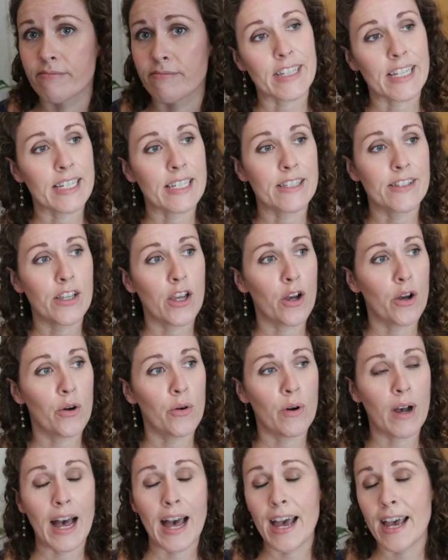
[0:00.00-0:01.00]

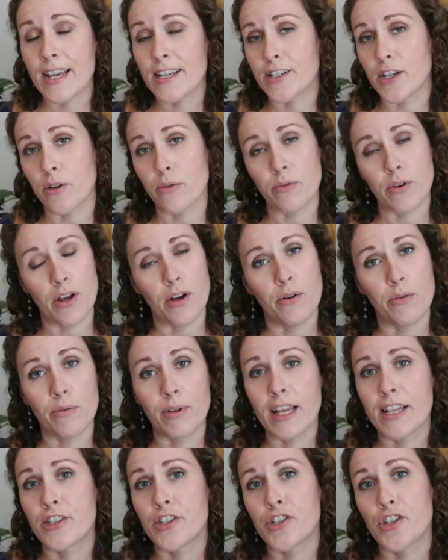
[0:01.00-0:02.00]
So I don't know.
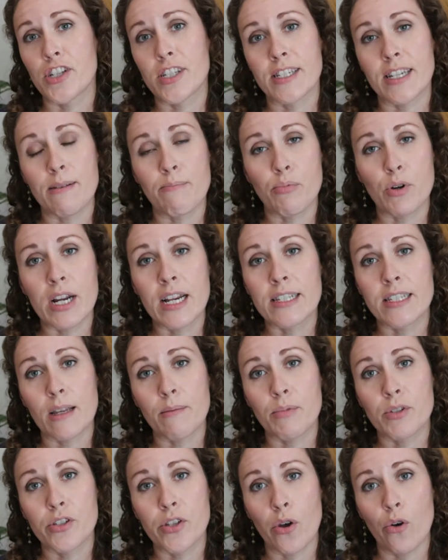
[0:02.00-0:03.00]
It's just, it brings
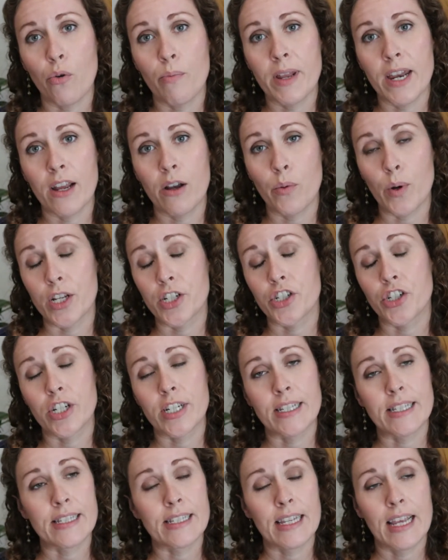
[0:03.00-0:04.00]
up so many
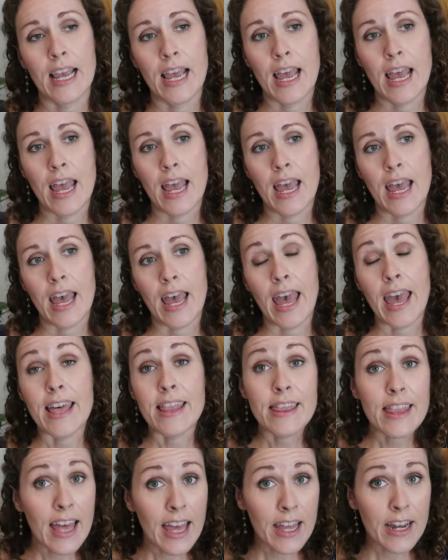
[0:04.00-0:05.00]
questions.
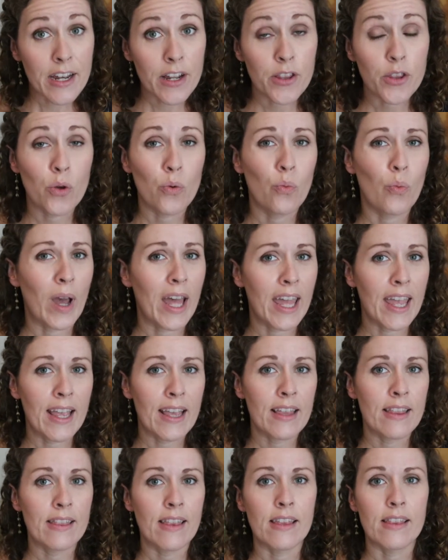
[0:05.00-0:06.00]
And then the
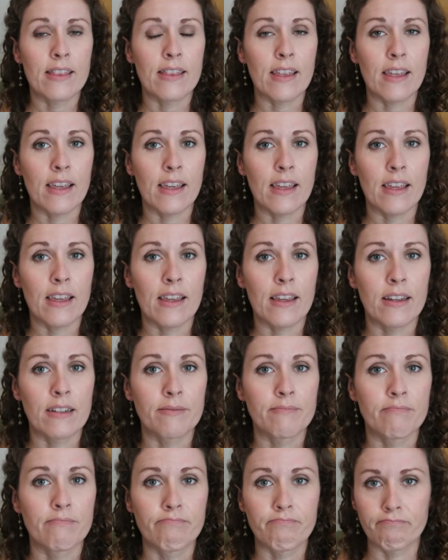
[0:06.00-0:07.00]
way that the,
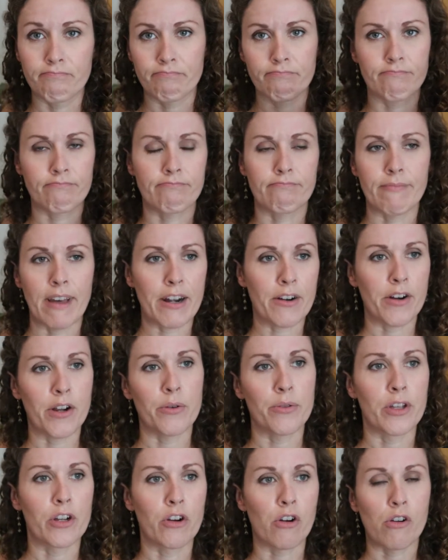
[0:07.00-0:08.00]
I don't
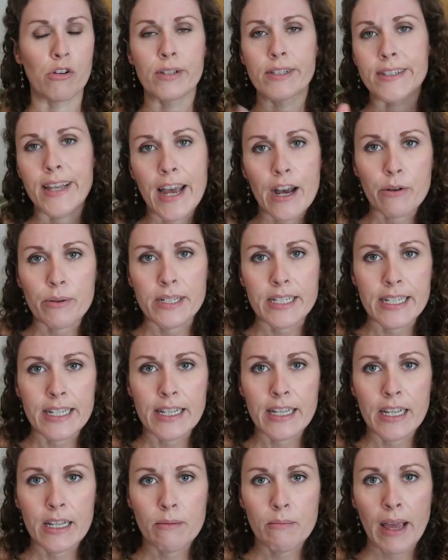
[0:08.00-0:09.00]
know, the Girl Scout
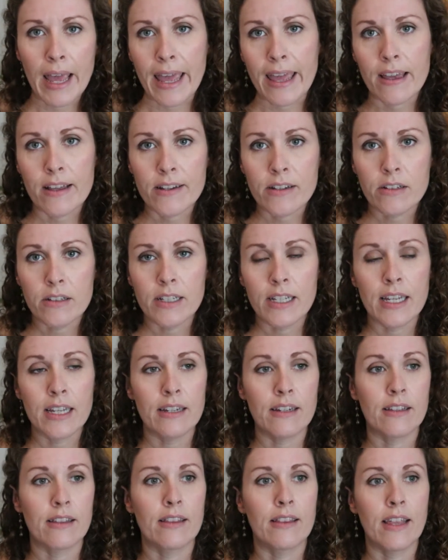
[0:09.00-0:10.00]
team handled
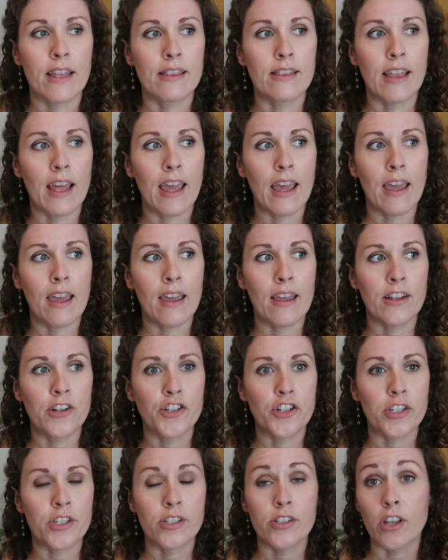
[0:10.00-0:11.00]
it, that they
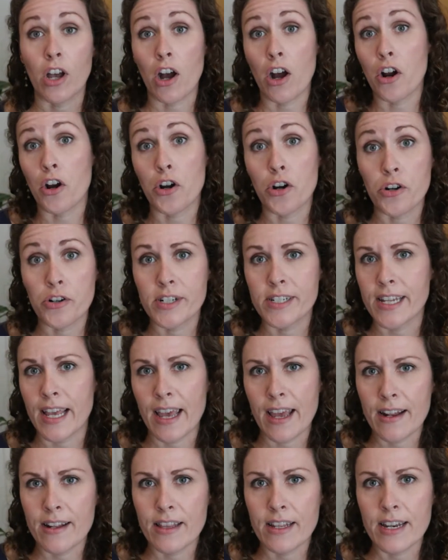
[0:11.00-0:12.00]
just saw her
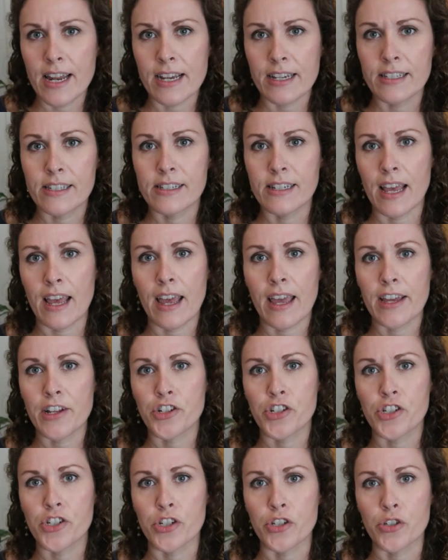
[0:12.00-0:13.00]
dead the next day and
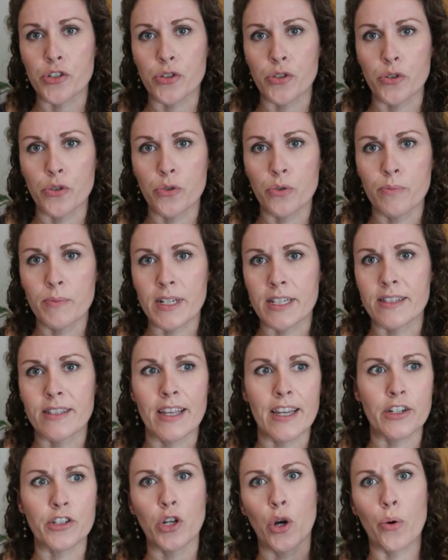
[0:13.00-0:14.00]
just assumed it's
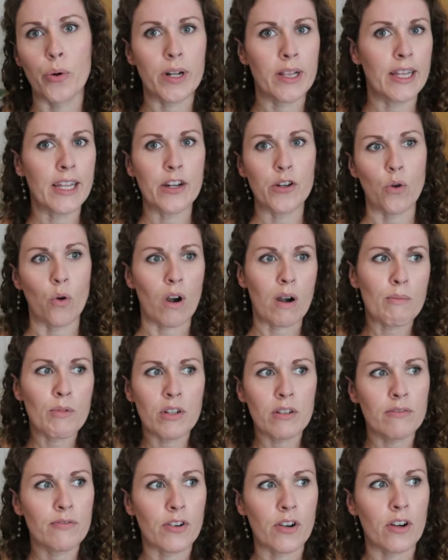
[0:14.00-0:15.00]
like totally
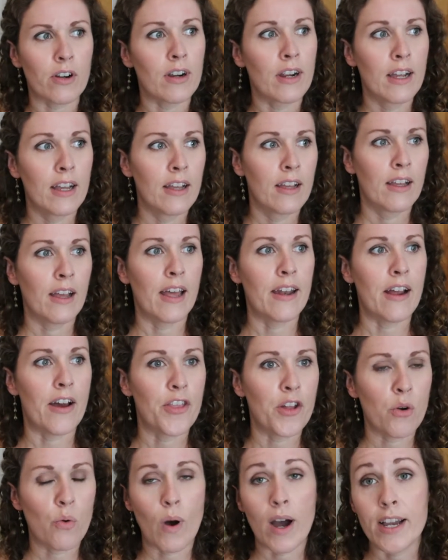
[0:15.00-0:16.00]
normal for an
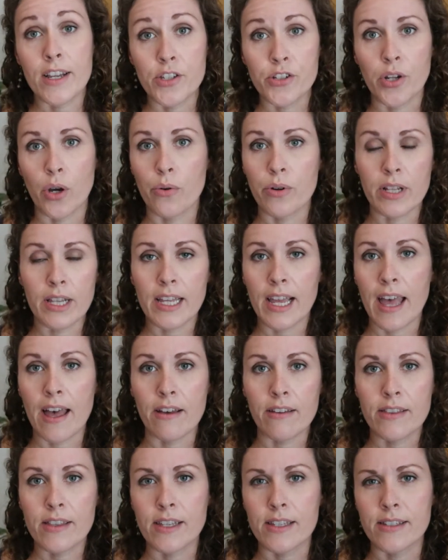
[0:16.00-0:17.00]
otherwise totally
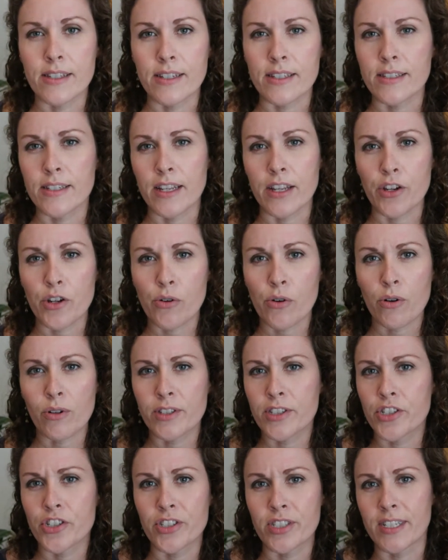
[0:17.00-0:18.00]
healthy
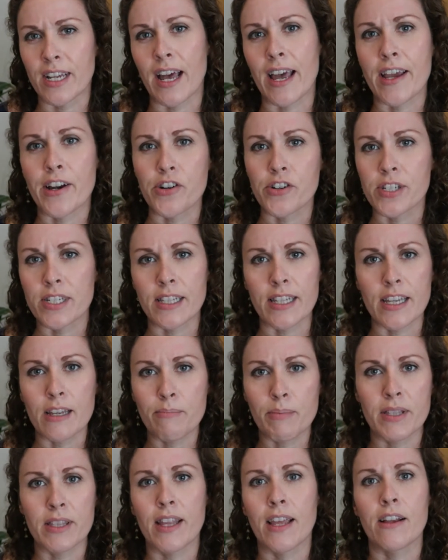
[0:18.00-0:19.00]
sixteen-year-old to just die in her
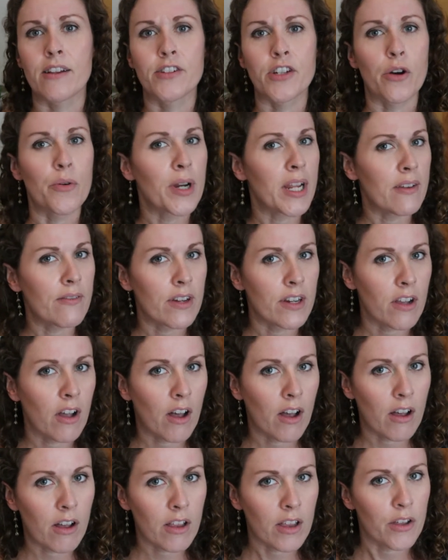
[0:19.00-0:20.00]
sleep, and they don't even
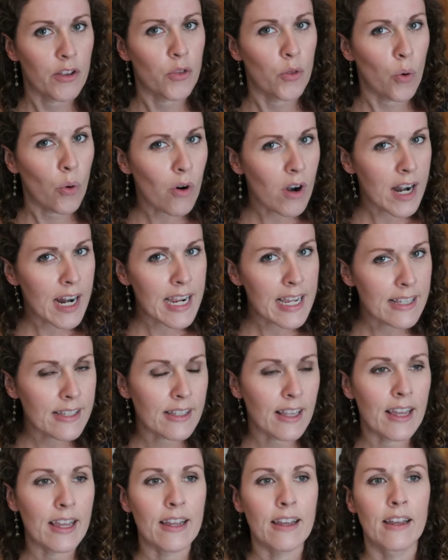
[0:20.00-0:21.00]
call
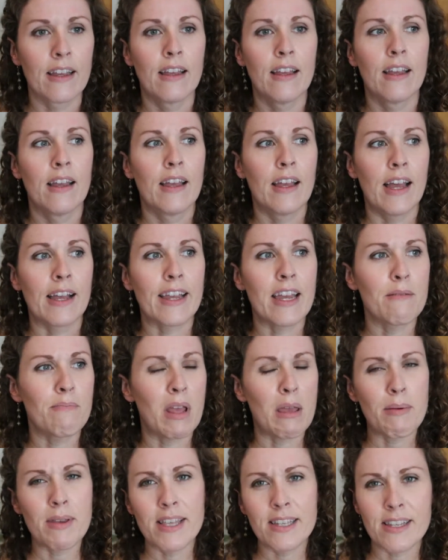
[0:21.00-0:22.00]
authorities. Like, again,
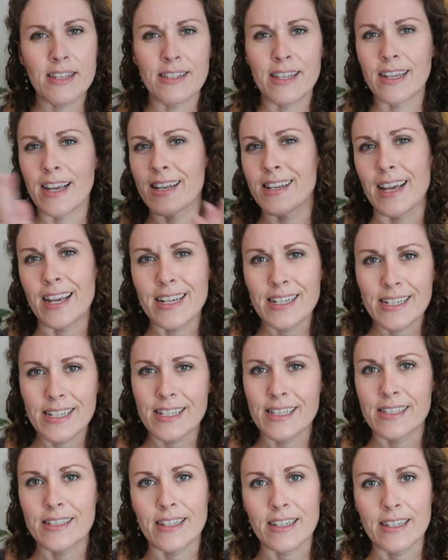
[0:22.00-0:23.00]
maybe this is like a
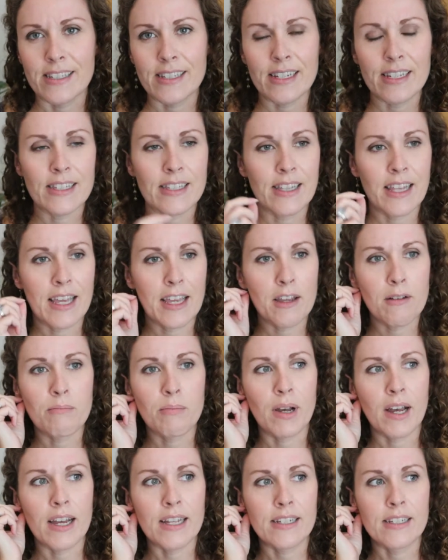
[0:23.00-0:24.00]
nineteen sixties thing,
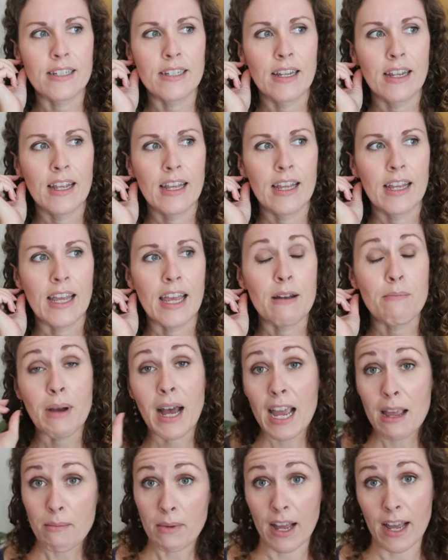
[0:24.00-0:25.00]
but in
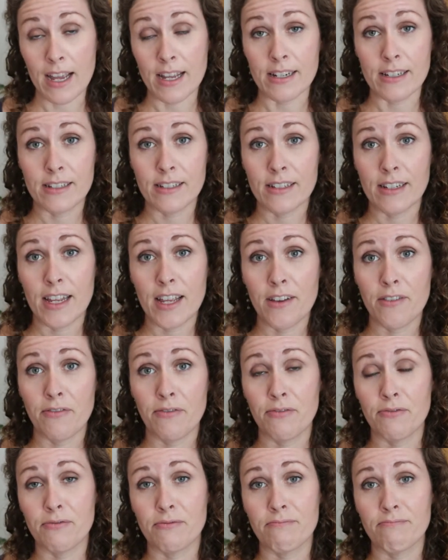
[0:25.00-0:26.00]
my mind,
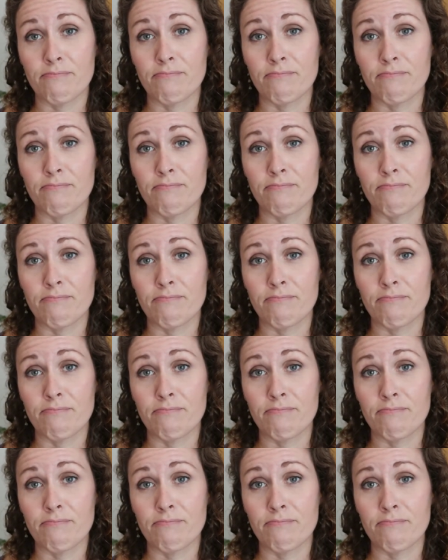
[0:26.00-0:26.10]
if